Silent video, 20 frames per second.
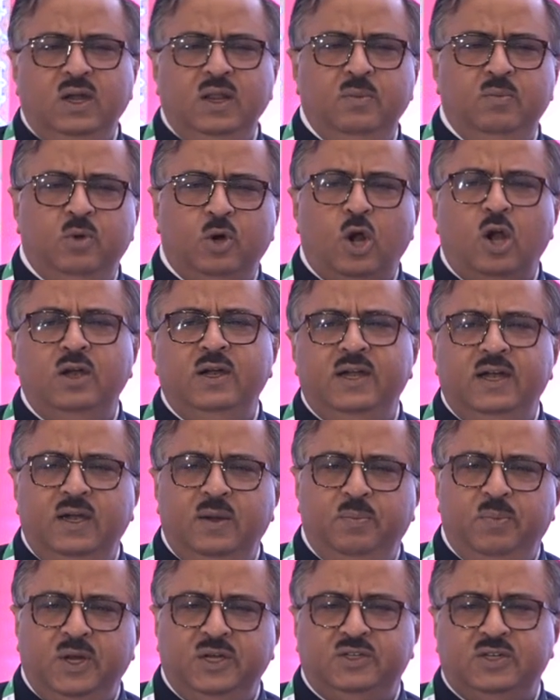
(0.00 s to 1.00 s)
broad
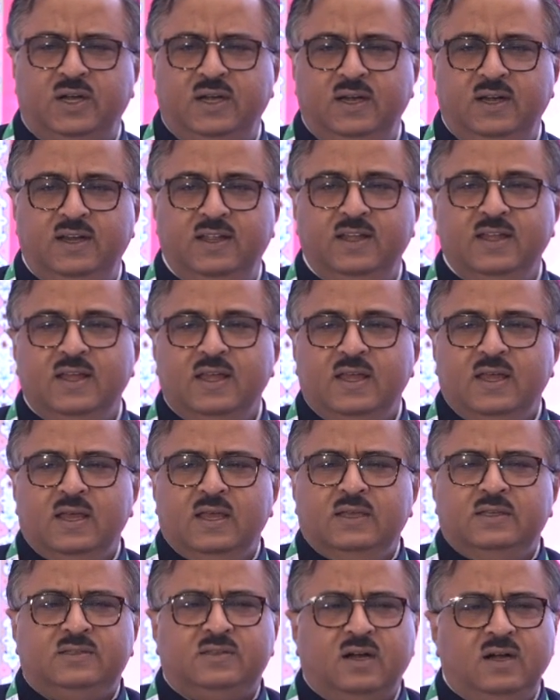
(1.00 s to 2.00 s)
dead patient.
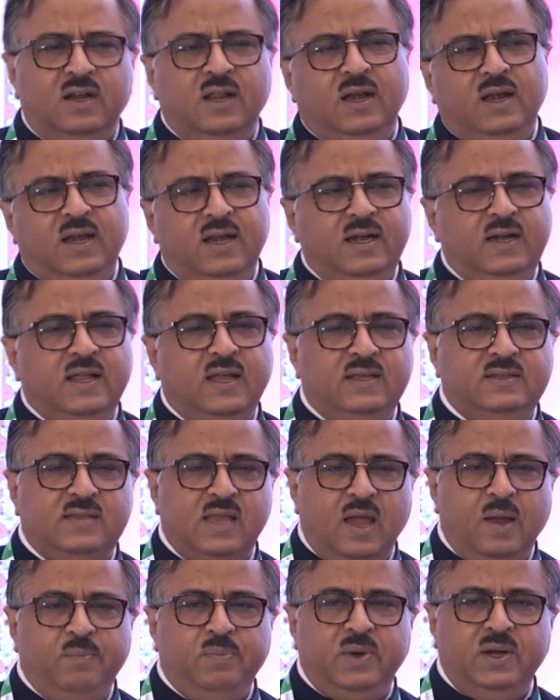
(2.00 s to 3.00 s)
Suddenly it has
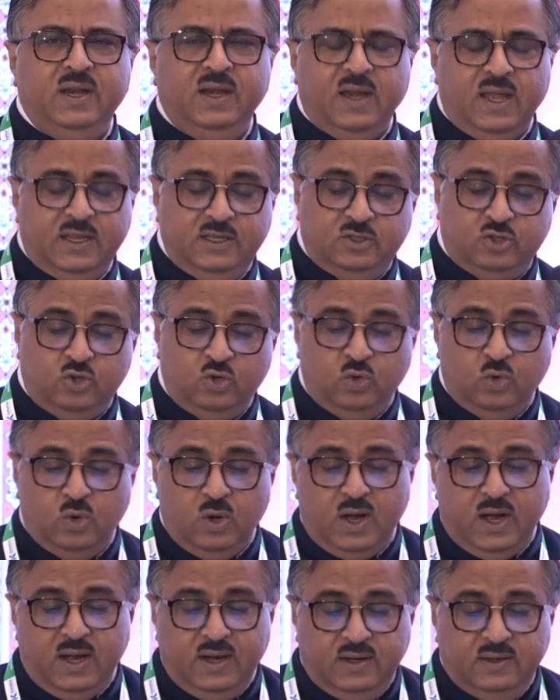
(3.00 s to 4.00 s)
happened in ICU.
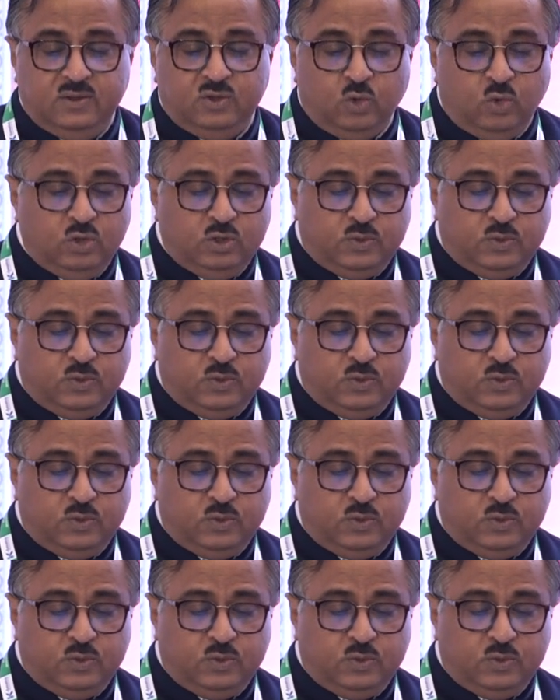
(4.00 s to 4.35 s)
And those